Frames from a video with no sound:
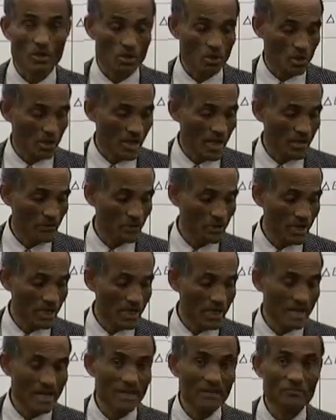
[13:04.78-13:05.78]
look at
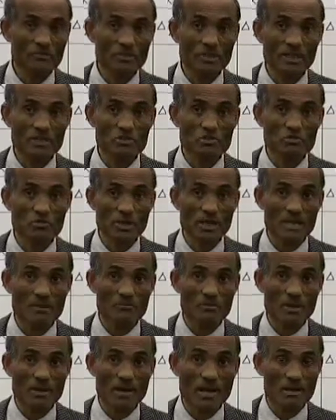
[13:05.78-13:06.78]
the left
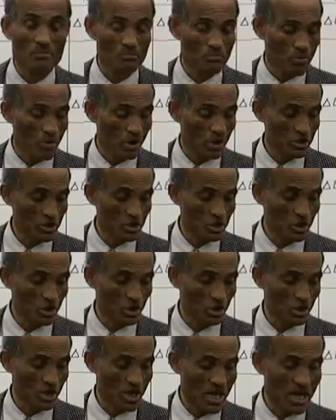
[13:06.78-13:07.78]
extreme where I'm
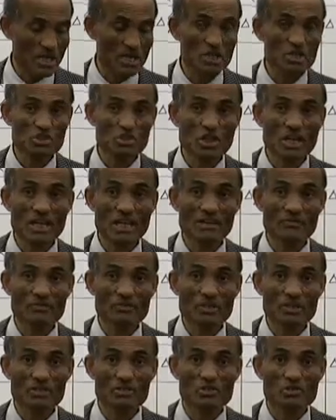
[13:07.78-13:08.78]
pointing. That is the
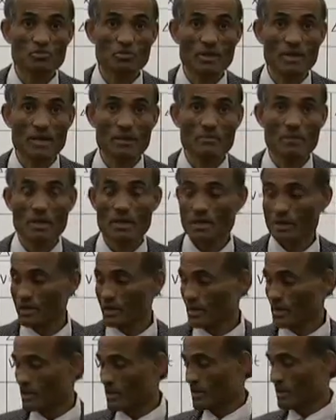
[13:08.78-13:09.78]
left extreme,
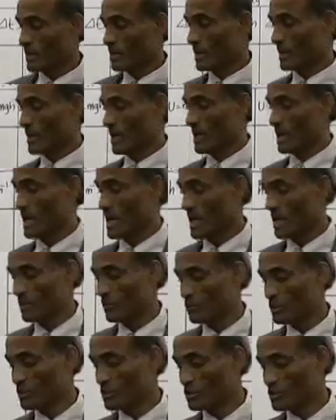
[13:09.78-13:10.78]

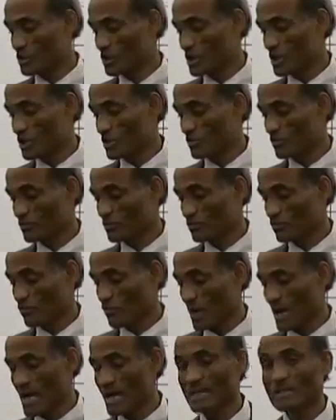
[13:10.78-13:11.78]
and this is the
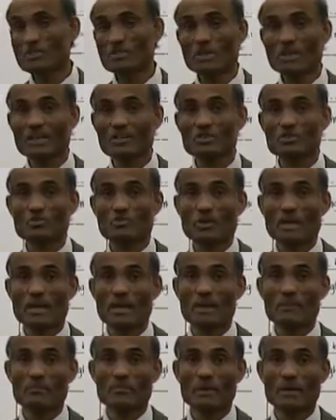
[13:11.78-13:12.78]
right
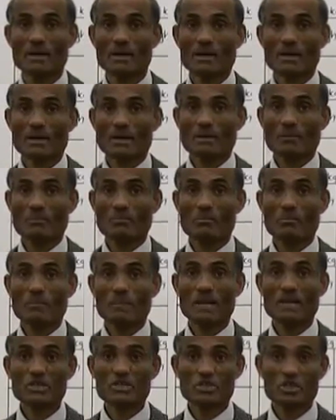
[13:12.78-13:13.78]
extreme.
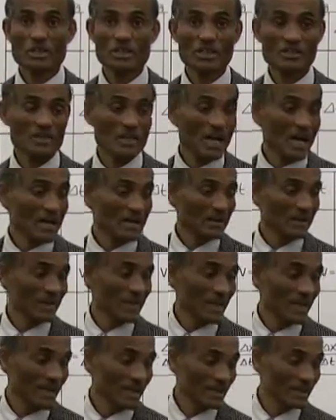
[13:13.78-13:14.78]
Measure that
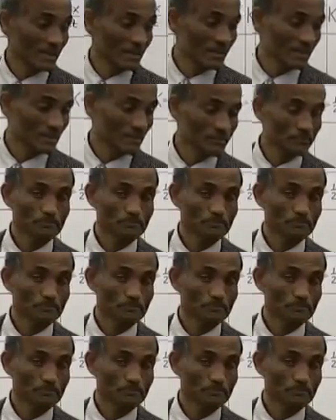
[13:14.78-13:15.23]
length.